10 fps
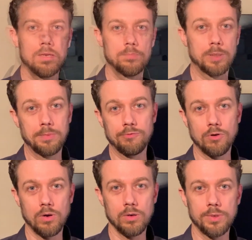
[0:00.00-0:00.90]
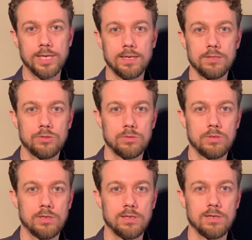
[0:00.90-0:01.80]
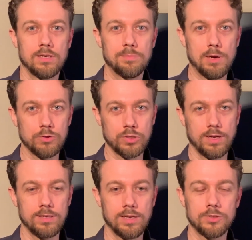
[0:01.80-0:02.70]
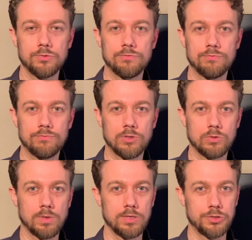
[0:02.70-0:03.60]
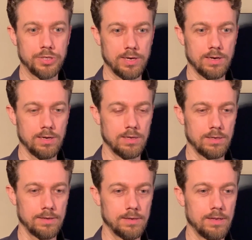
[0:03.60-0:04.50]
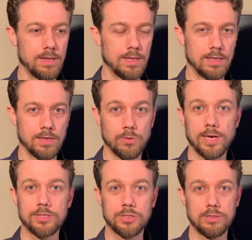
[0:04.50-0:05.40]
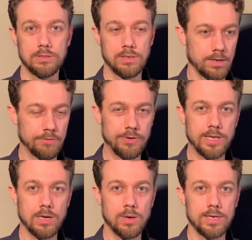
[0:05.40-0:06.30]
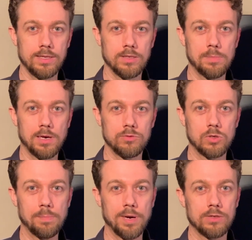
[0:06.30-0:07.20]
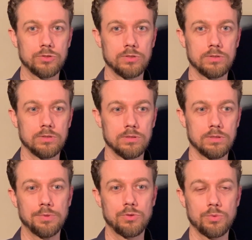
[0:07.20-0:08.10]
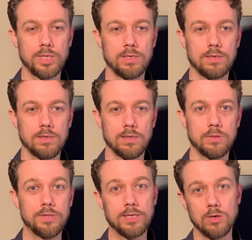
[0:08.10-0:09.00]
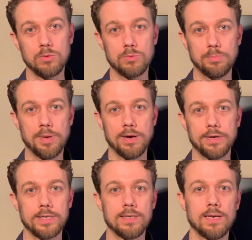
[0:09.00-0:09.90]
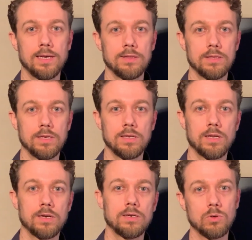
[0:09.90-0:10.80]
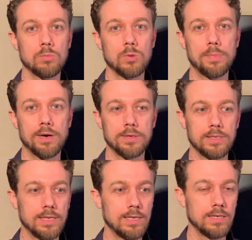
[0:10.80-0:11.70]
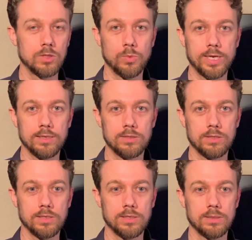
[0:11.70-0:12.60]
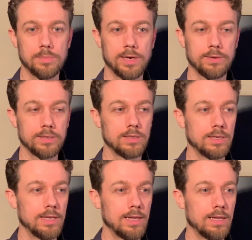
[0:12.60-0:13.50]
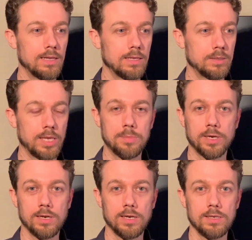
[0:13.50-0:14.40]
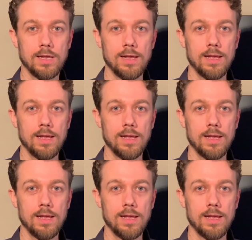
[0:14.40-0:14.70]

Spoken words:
But before we get into the Powerslide, I first want to share a correction on a video I did about the comparison between the decode bearing and another normal bearing, the Wicked bearing, the ABEC 9.